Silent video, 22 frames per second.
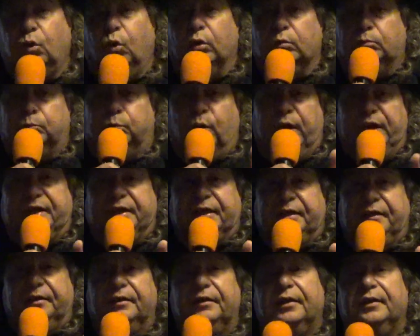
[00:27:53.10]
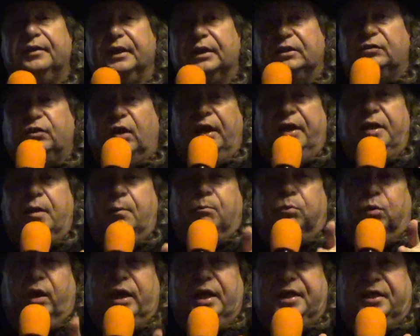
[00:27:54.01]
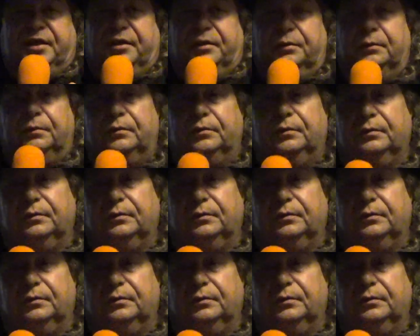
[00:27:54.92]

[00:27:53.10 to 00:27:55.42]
called breaking. They're trying to break you.